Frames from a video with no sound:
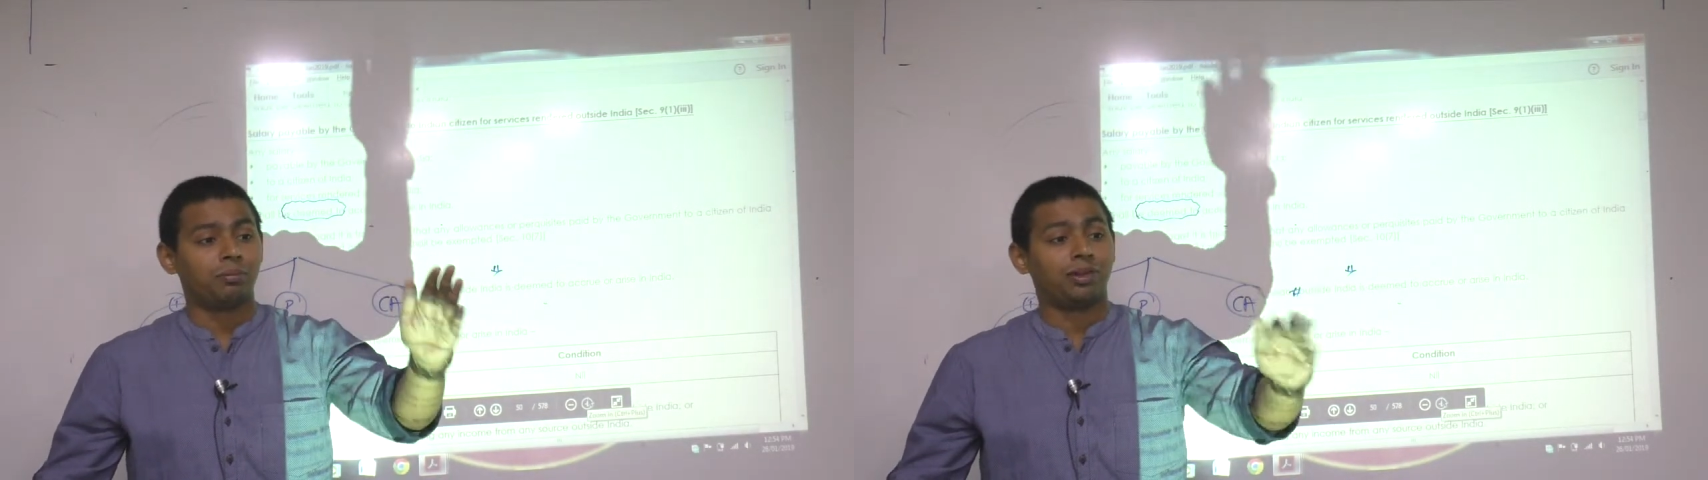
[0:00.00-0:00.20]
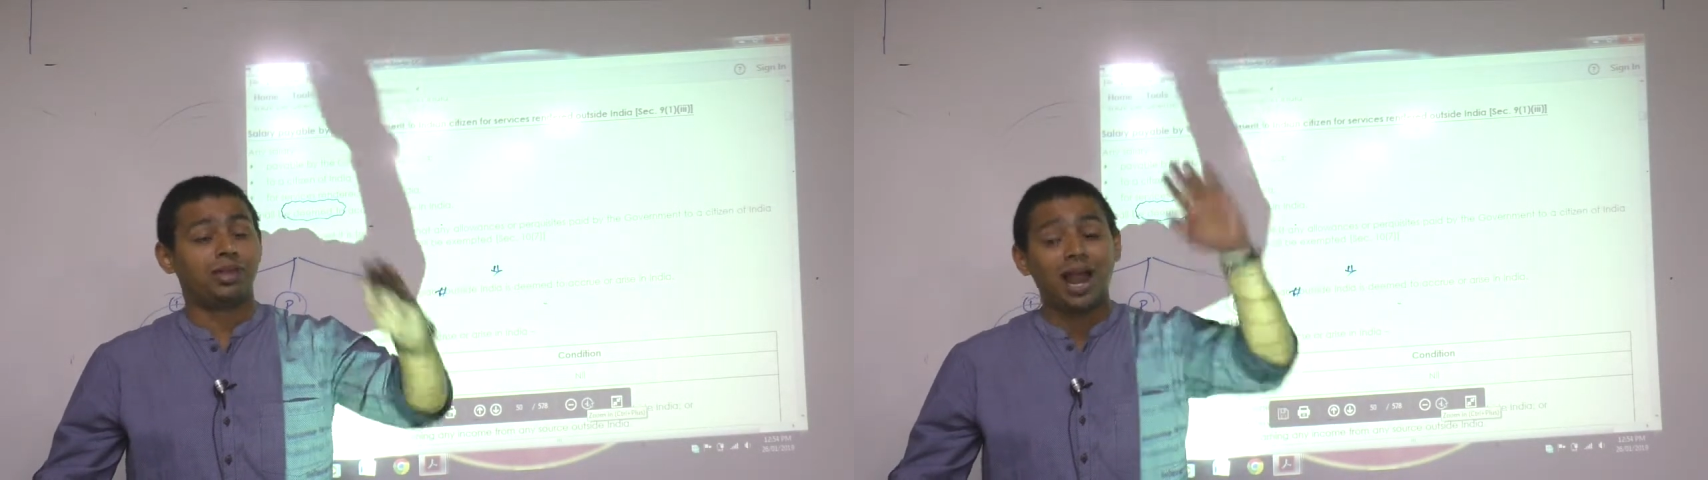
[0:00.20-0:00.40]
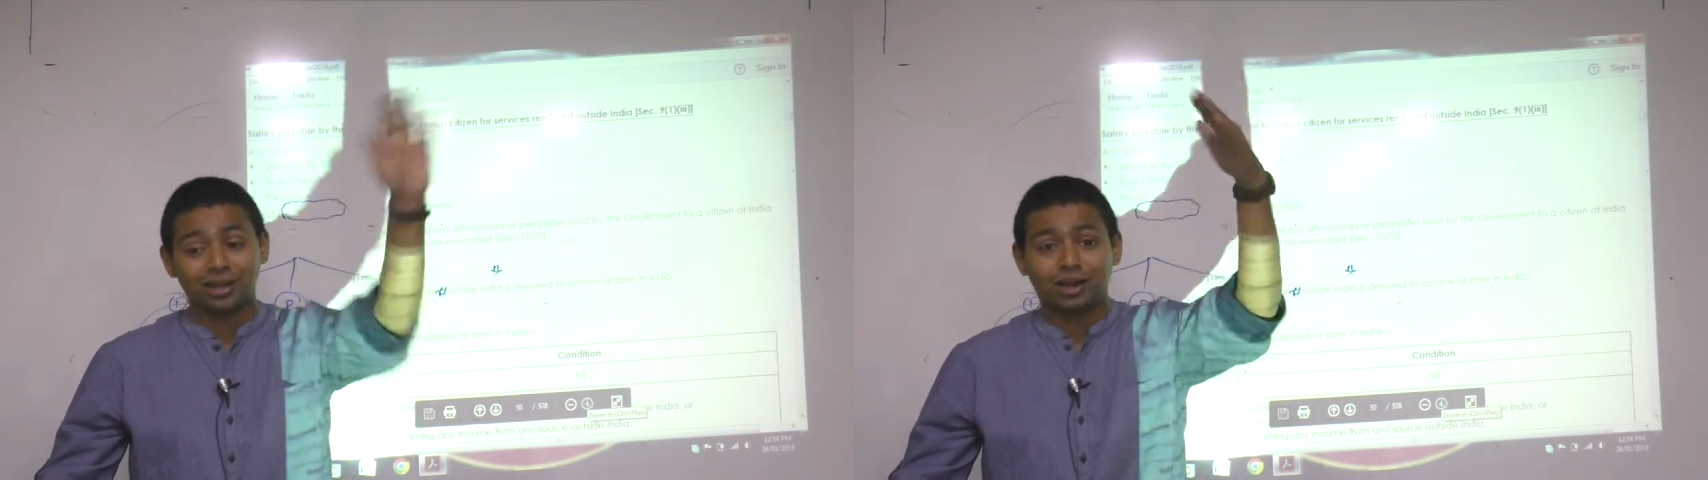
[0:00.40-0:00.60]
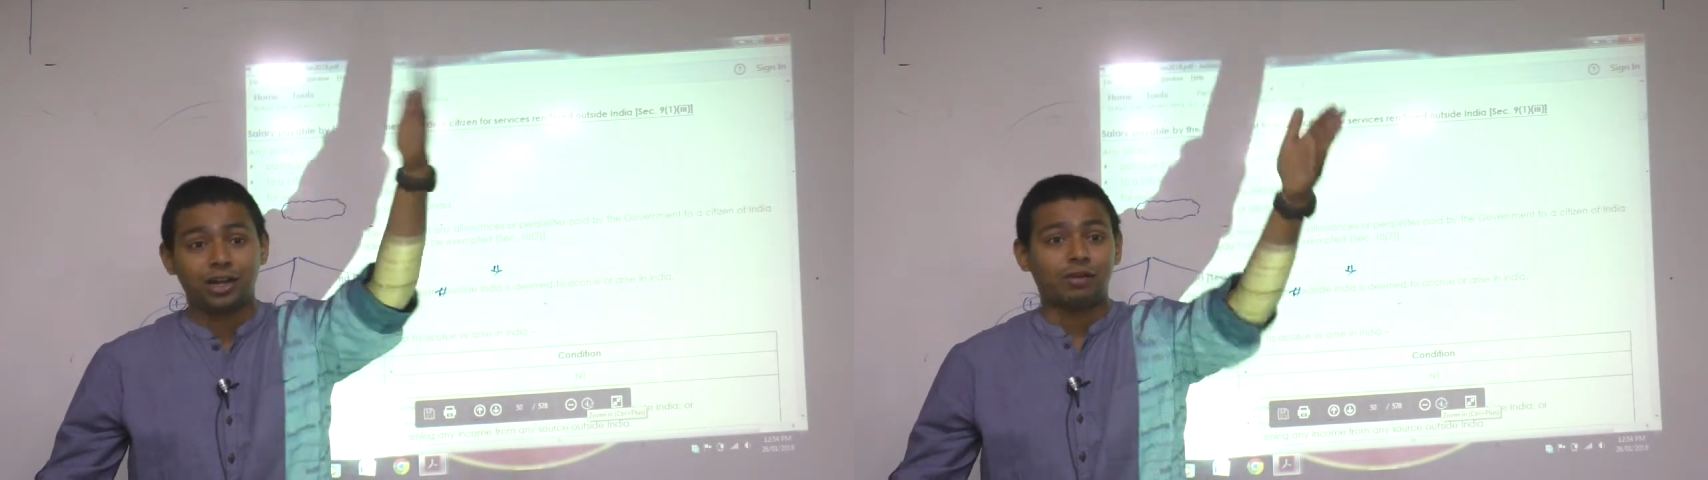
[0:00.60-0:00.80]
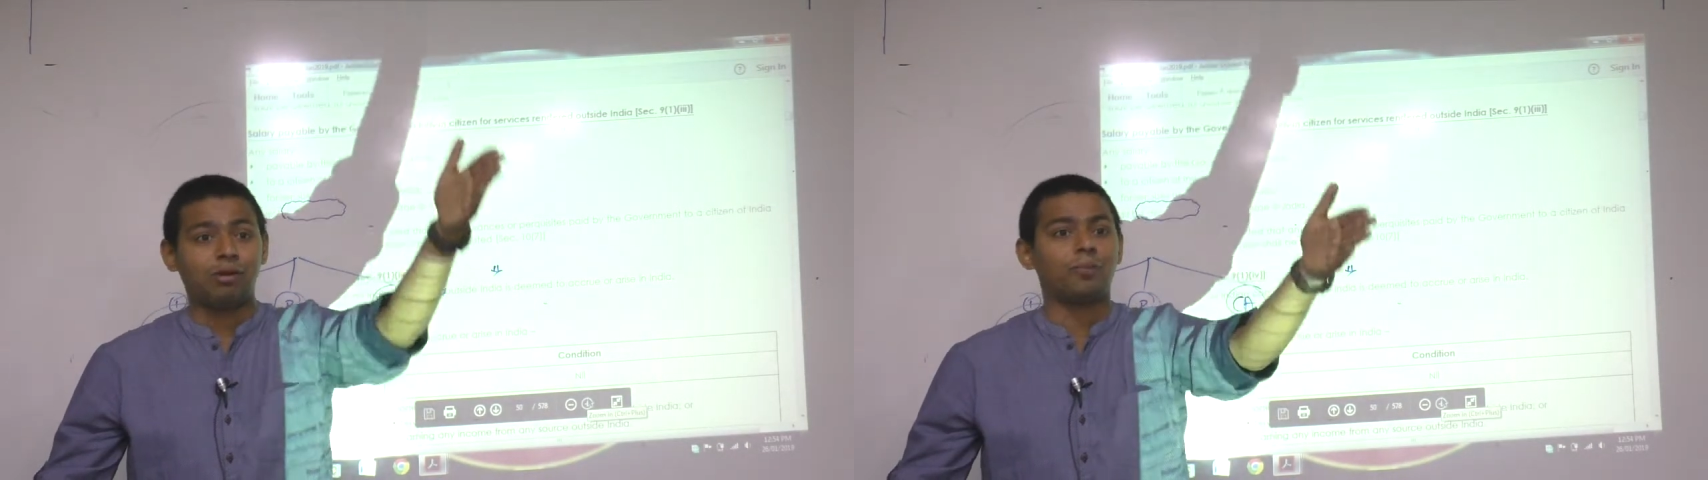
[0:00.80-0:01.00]
but that
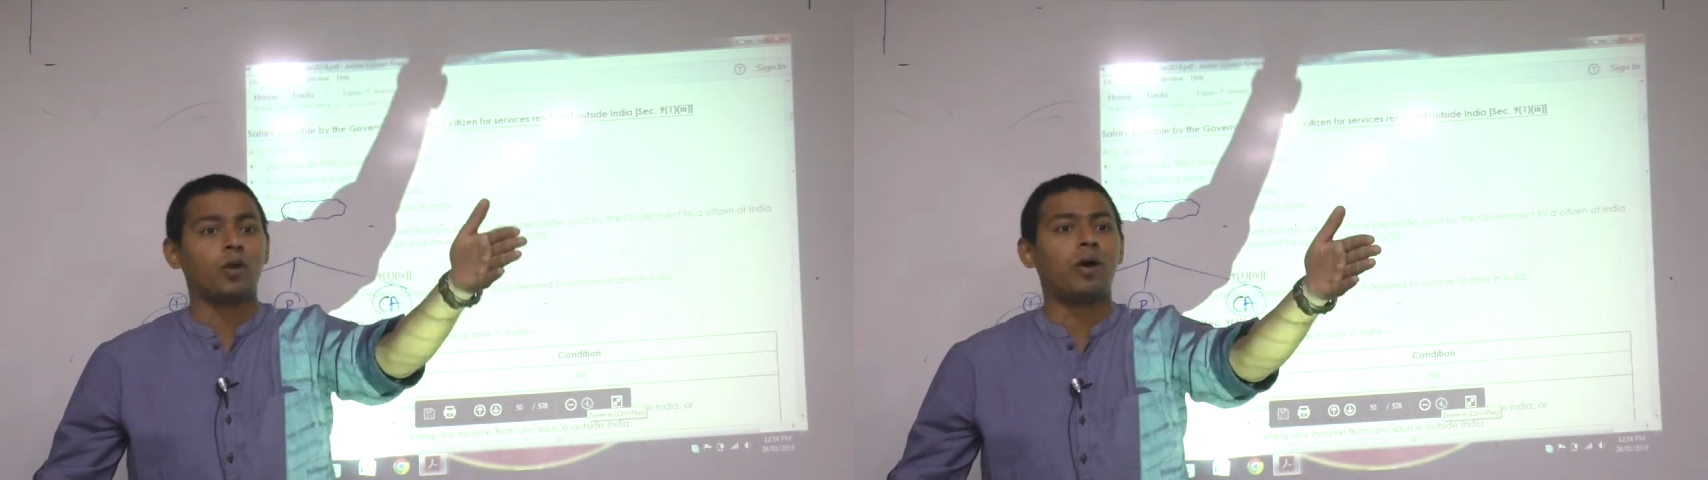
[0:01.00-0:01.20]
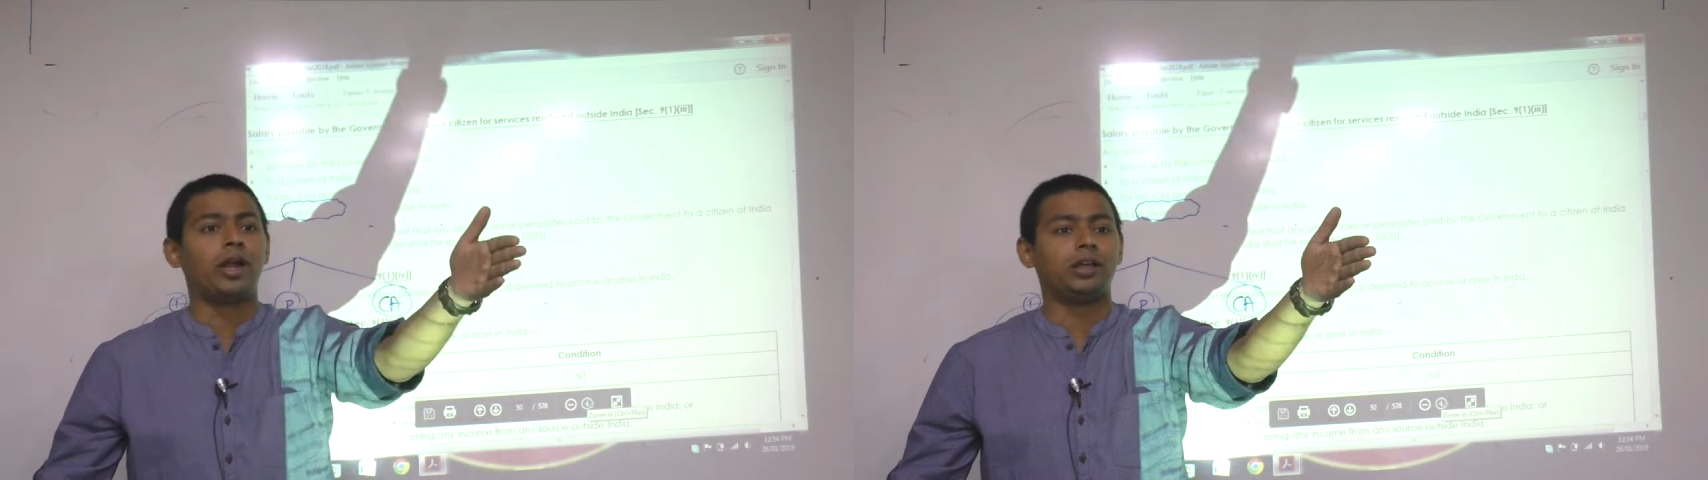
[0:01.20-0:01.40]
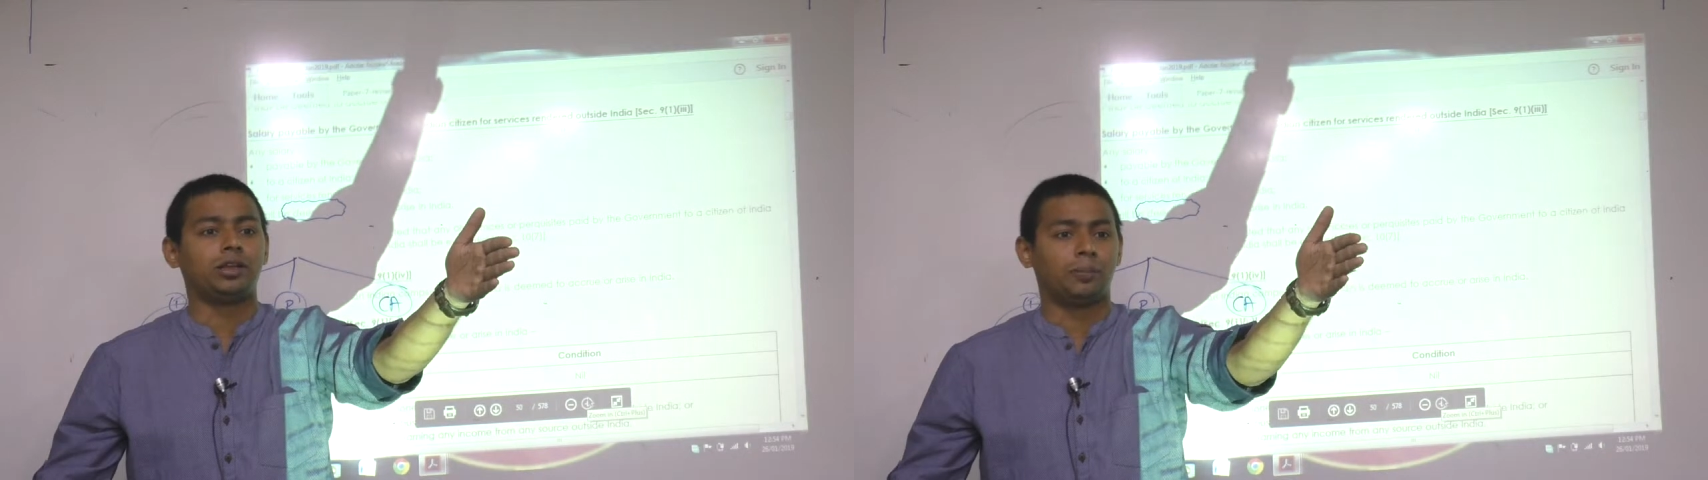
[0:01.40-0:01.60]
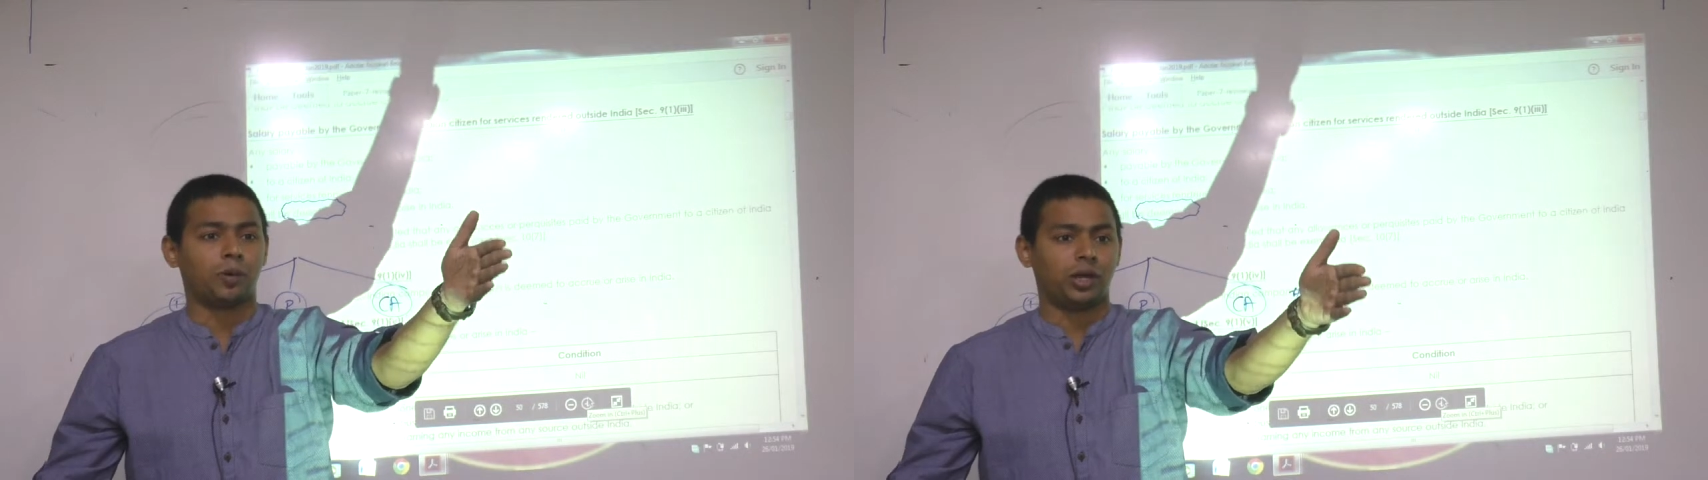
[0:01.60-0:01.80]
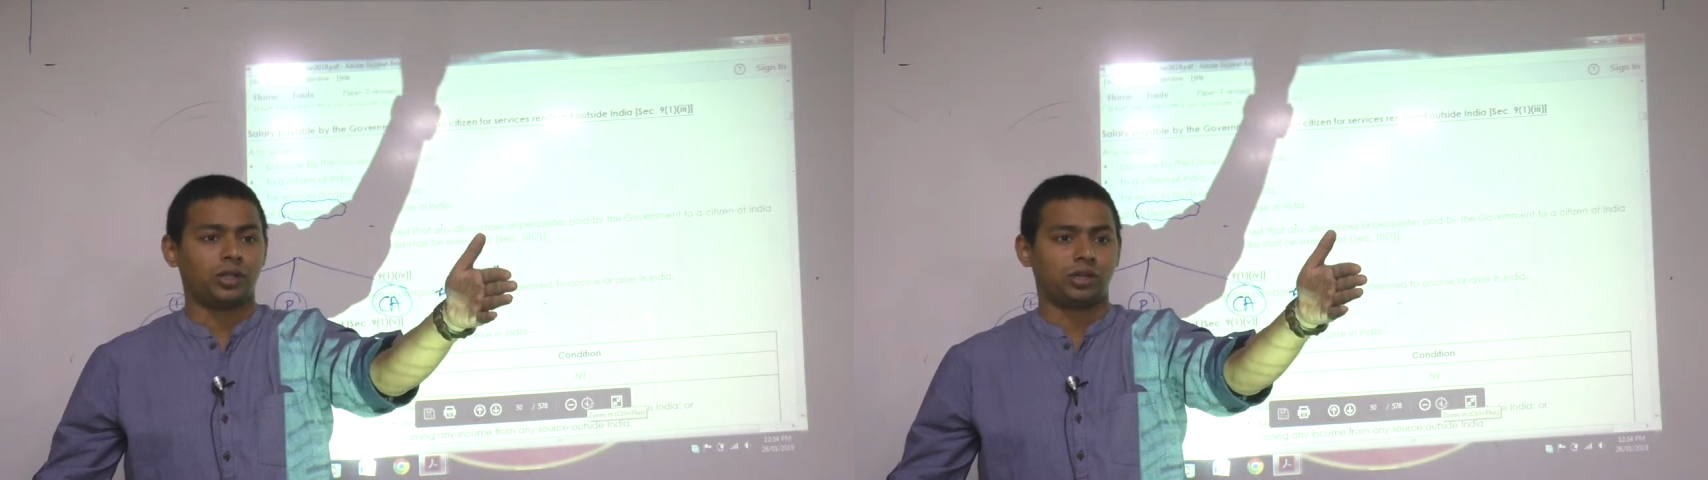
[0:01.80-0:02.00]
country will provide the
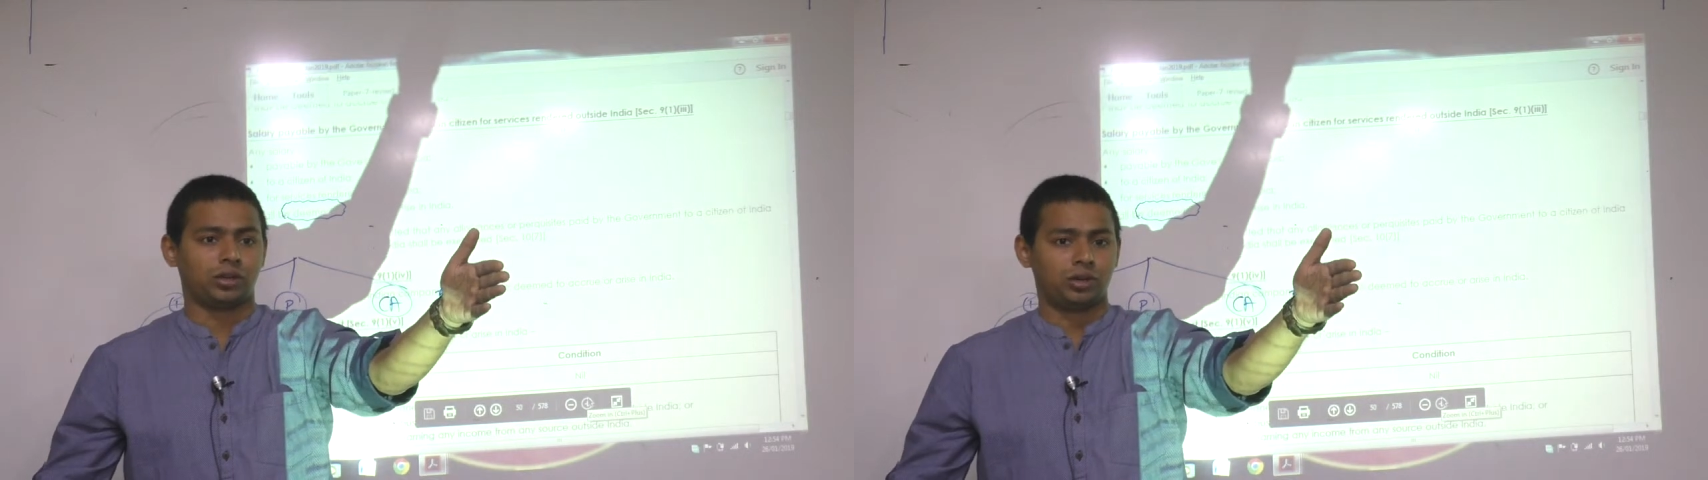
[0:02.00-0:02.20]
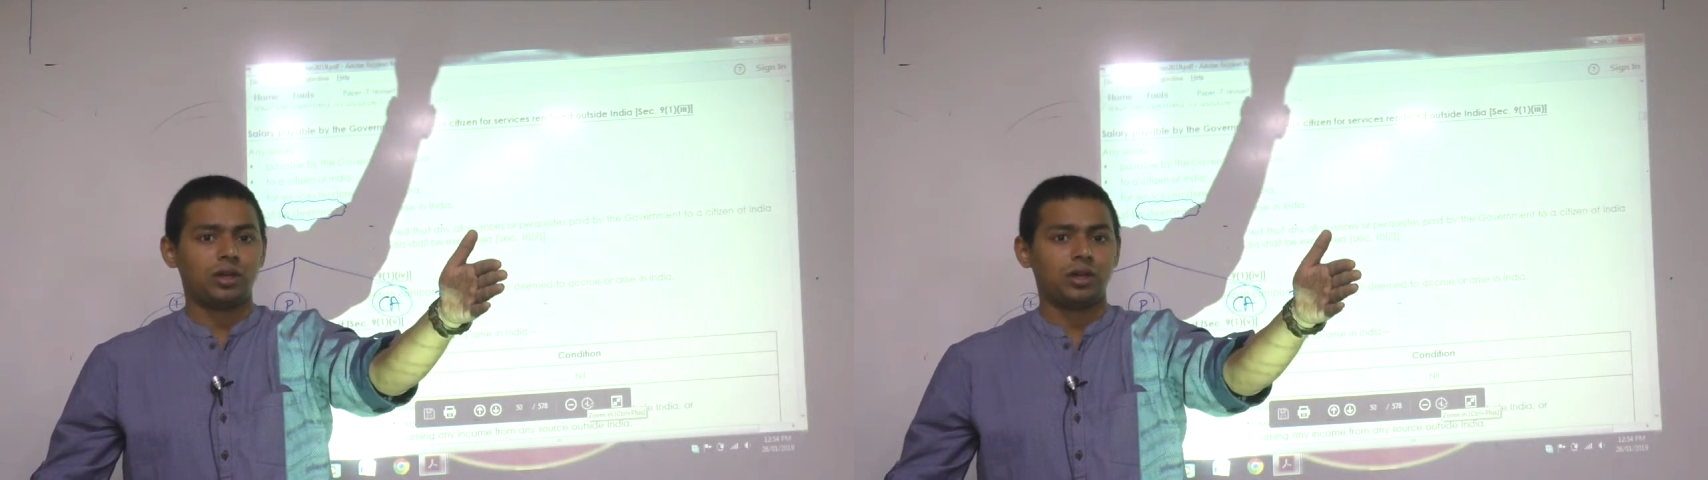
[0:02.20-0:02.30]
protection.